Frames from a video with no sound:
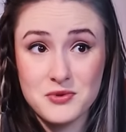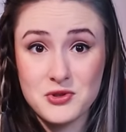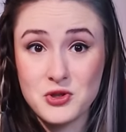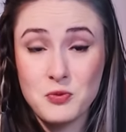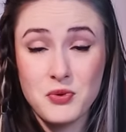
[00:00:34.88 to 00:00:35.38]

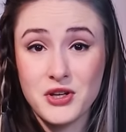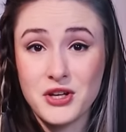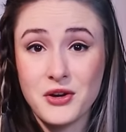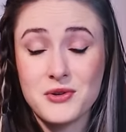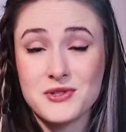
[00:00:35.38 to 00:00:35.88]

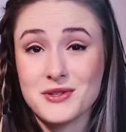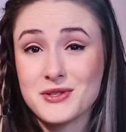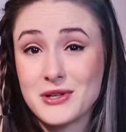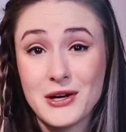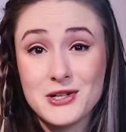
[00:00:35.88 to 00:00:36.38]
superheroes and
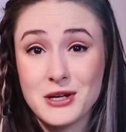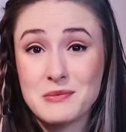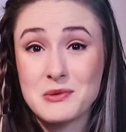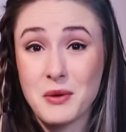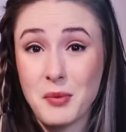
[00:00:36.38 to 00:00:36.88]

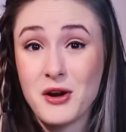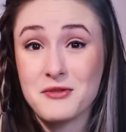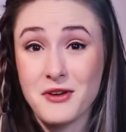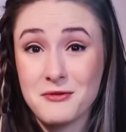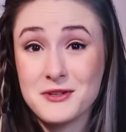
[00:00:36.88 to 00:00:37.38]
starships were
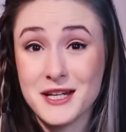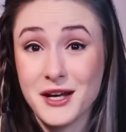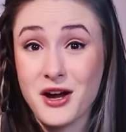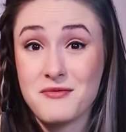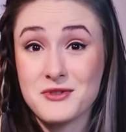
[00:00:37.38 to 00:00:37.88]
part of
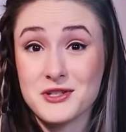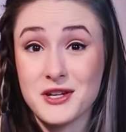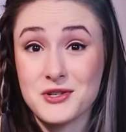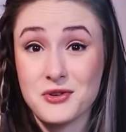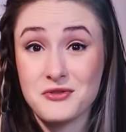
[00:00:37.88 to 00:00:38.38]
everyday
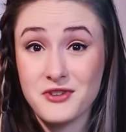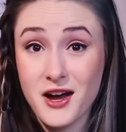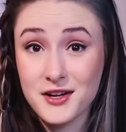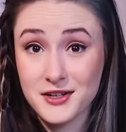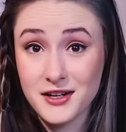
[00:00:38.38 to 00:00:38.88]
conversational
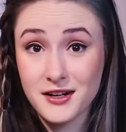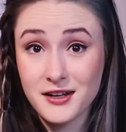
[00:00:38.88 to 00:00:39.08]
fodder.